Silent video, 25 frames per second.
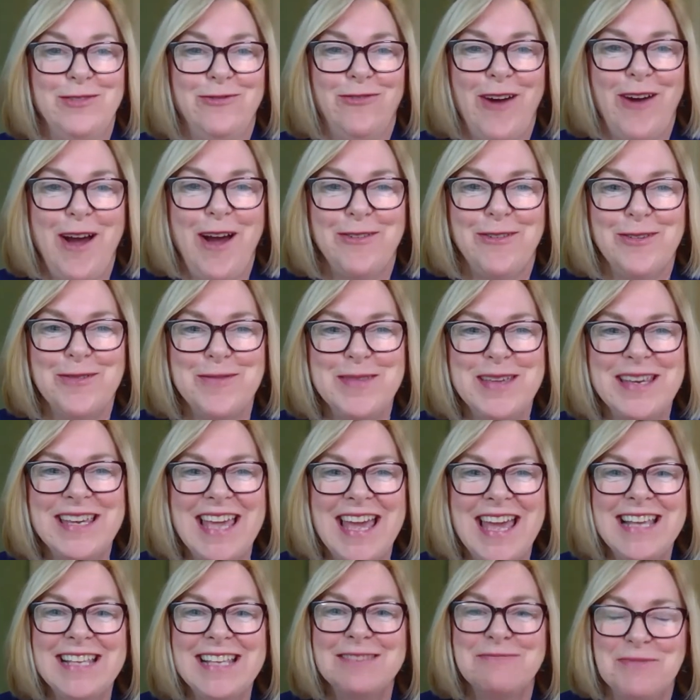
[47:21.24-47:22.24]
far from the
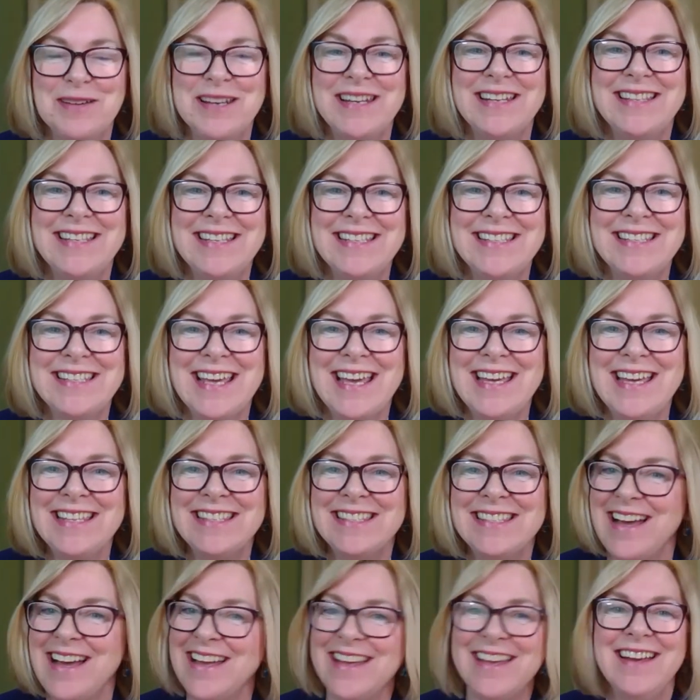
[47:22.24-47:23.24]
case, but in this case,
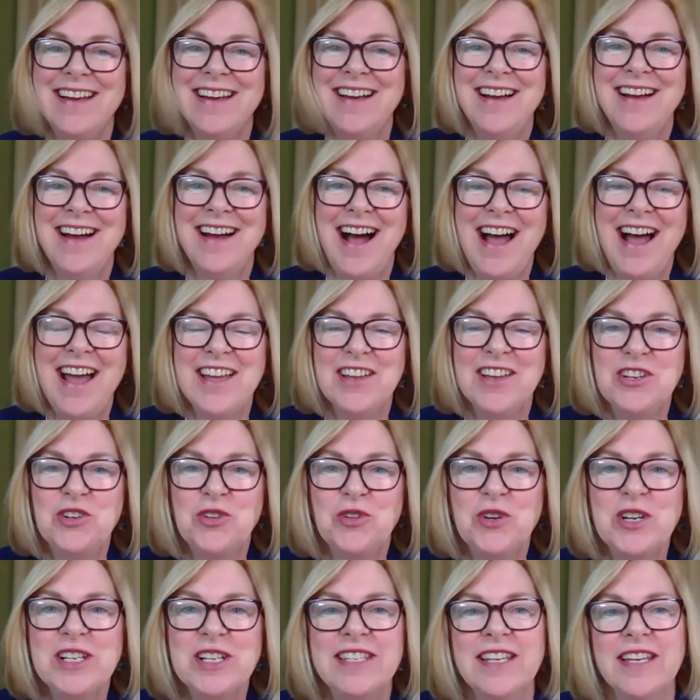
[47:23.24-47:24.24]
I I
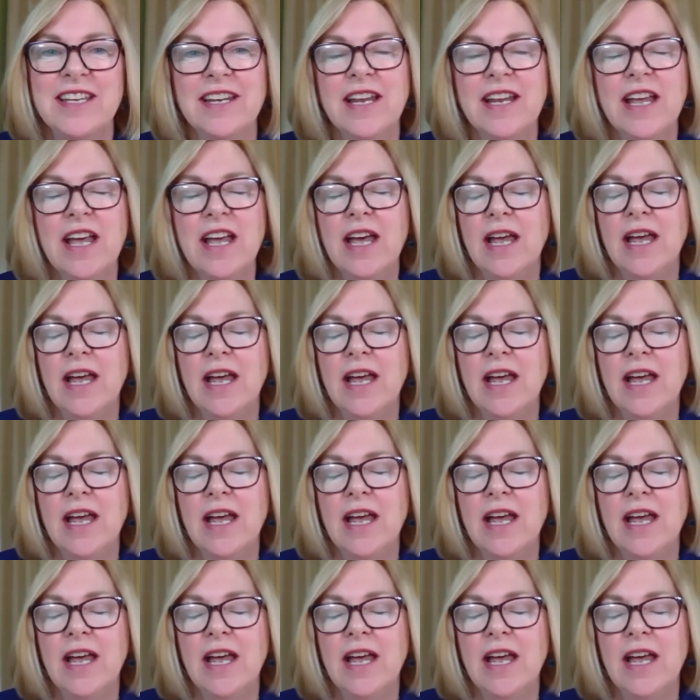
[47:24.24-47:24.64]
endorse it.